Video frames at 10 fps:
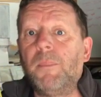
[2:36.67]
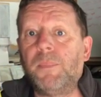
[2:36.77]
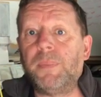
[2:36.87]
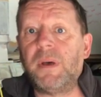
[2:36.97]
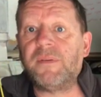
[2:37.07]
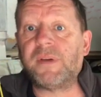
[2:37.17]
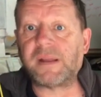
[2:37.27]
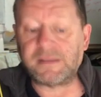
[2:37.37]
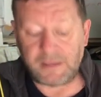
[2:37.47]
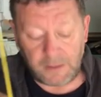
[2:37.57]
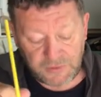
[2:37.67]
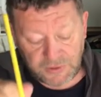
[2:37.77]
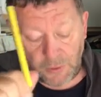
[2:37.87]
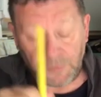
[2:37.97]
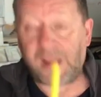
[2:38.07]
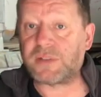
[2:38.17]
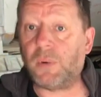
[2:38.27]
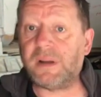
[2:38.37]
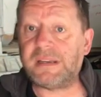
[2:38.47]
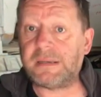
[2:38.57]
Perfect. So that's what
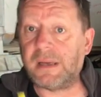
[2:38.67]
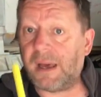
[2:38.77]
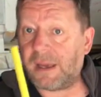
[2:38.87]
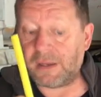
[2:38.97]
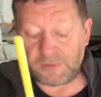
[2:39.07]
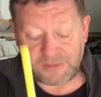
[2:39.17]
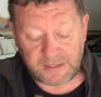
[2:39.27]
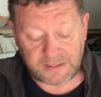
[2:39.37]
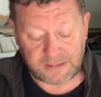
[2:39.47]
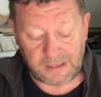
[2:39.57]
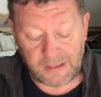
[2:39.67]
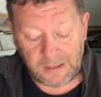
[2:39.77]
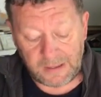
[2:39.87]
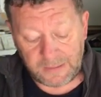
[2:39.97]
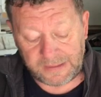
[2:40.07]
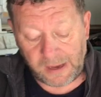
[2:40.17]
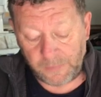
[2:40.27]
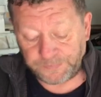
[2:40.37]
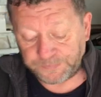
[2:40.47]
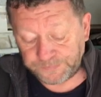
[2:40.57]
I did. I used this. Now,
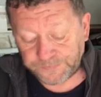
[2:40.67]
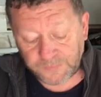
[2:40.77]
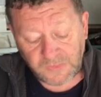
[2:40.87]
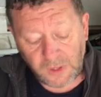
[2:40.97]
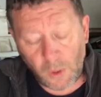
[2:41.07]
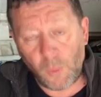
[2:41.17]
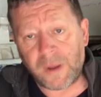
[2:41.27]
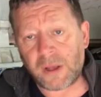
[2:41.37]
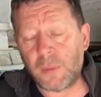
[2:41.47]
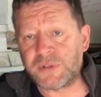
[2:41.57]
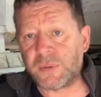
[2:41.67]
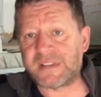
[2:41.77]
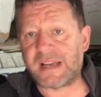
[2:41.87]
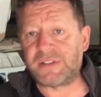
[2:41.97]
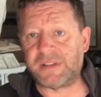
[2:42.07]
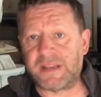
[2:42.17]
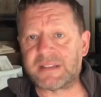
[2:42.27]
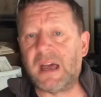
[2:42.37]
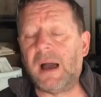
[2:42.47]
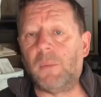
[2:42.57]
when it comes to attaching this,
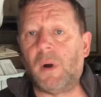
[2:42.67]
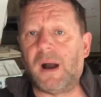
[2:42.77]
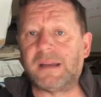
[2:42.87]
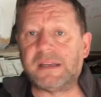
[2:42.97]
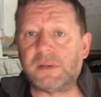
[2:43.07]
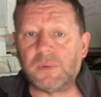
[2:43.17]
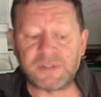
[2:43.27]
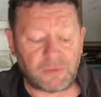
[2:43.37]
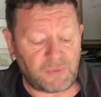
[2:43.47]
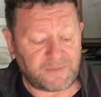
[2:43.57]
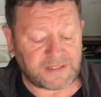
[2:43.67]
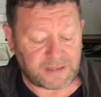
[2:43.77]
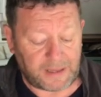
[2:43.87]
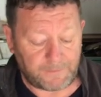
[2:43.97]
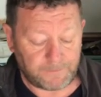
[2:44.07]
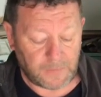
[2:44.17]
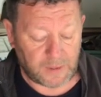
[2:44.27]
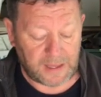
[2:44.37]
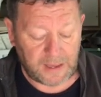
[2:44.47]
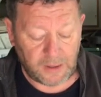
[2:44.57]
what I did was I riveted it.
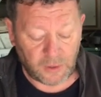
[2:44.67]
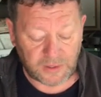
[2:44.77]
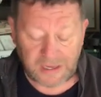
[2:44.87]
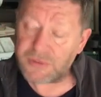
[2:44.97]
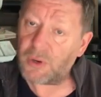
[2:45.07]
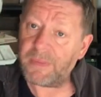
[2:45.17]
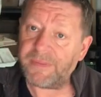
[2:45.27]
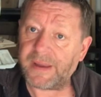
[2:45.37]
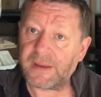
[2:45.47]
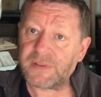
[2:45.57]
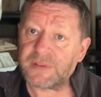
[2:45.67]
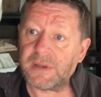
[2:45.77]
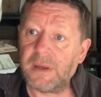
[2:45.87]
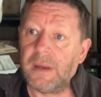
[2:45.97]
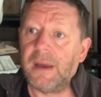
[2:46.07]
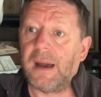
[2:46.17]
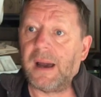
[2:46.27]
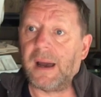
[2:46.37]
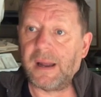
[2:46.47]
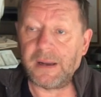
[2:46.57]
Okay, I cut out all my fingers
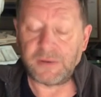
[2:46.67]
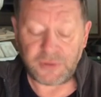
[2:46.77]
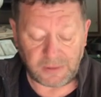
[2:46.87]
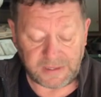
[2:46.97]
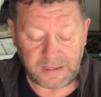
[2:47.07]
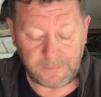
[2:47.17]
and I drilled it.